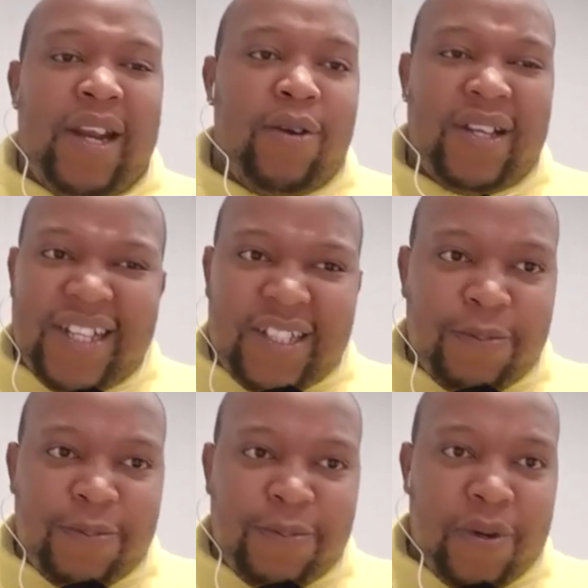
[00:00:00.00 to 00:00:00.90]
I look at that
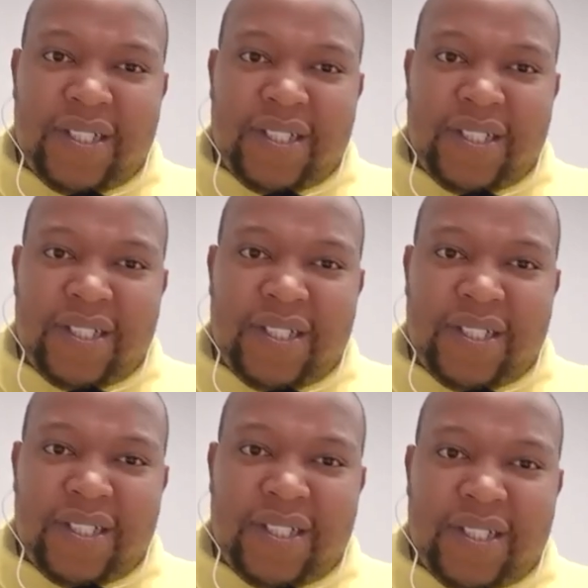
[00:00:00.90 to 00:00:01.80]
Spurs side,
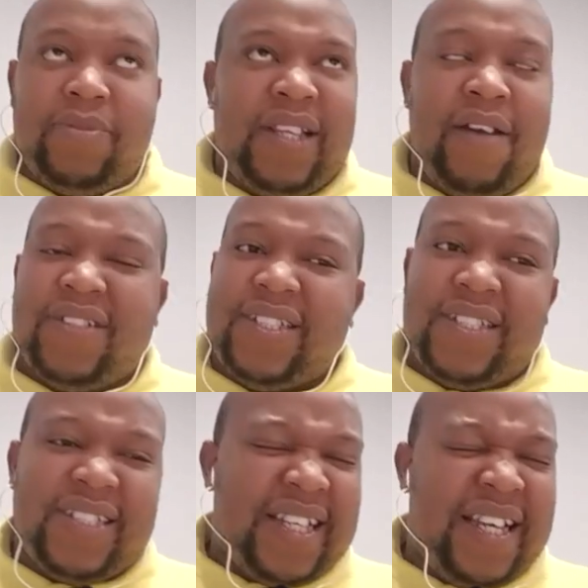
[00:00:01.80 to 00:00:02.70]

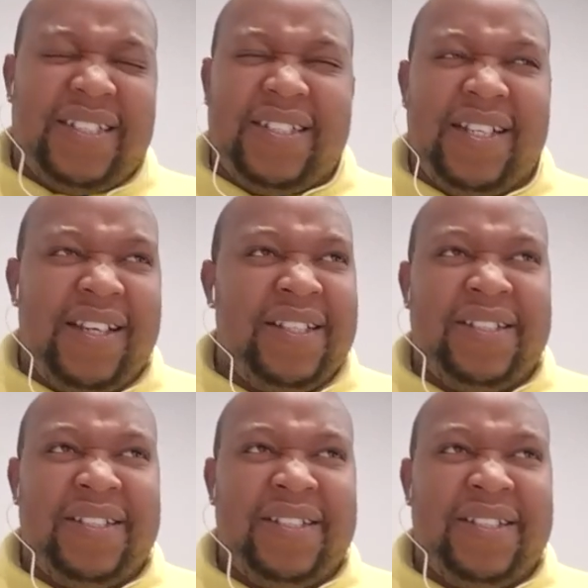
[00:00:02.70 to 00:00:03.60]
Davinson
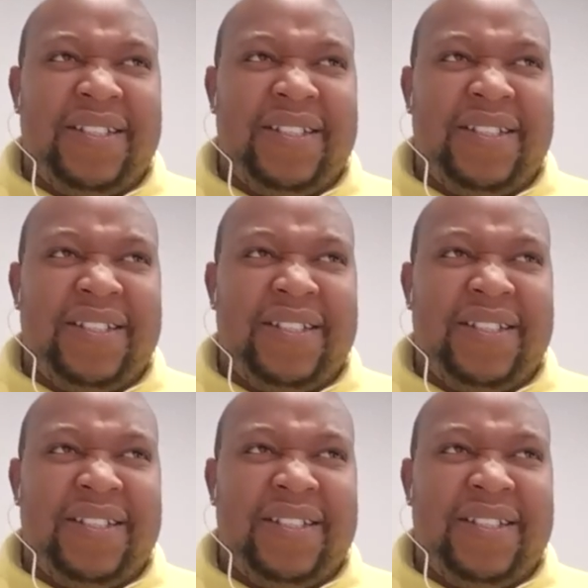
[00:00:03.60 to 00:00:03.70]
Sanchez,